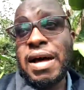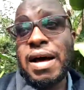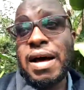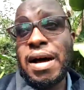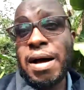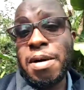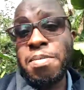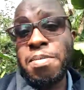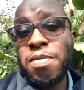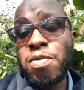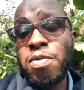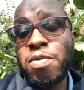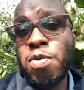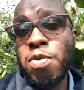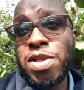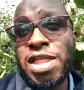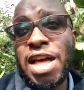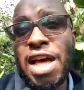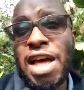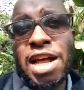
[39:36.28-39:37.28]

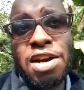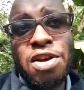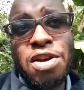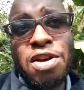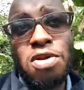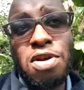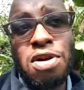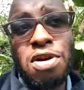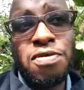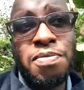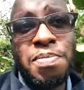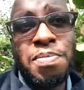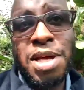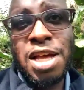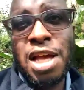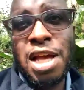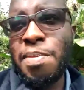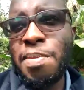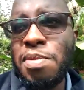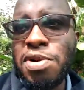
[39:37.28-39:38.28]
with the end goal of
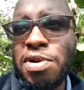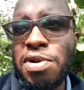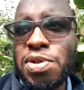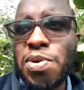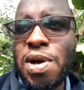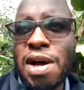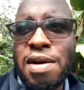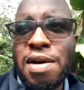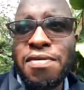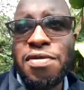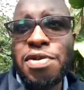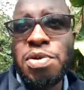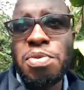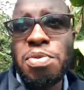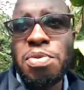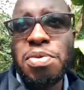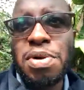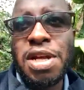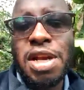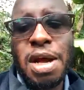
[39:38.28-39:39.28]
being able to have
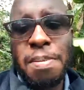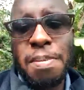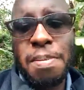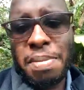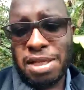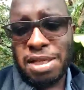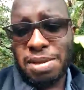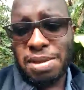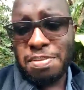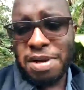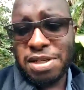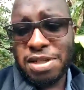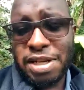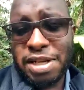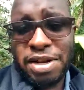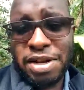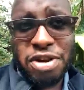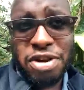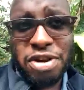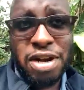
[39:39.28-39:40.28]
you in a placement
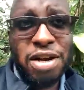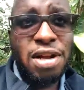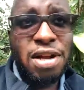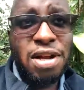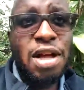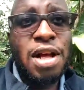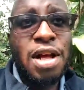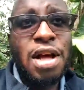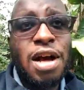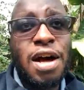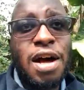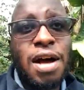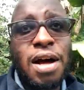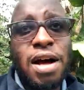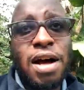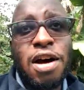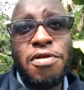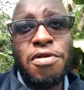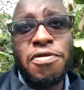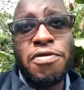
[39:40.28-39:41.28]
area.
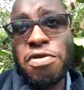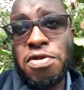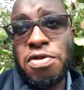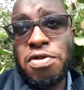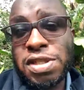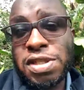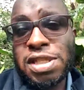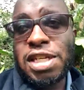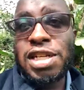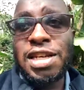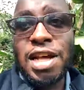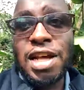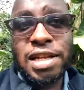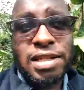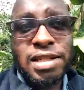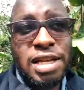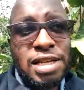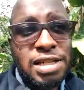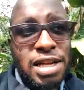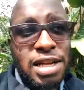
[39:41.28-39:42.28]
Of course, it
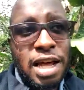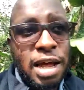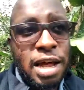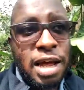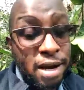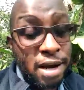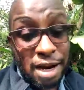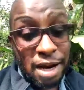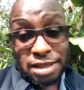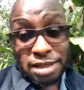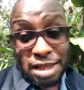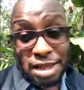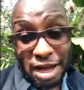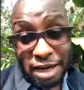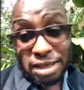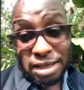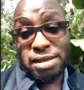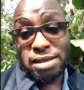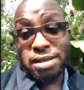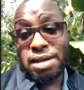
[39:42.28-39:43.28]
doesn't end at
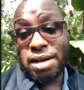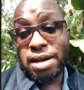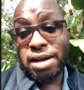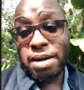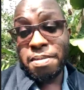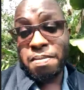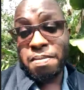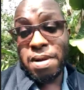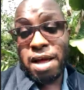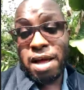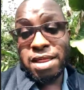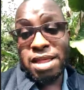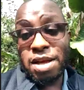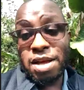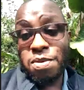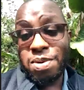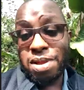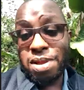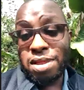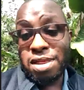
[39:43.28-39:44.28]
that. I
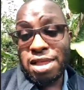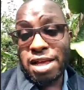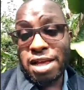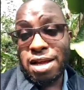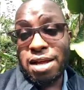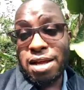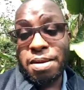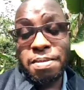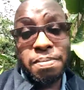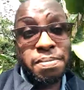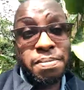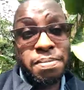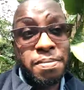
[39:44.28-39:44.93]
think with the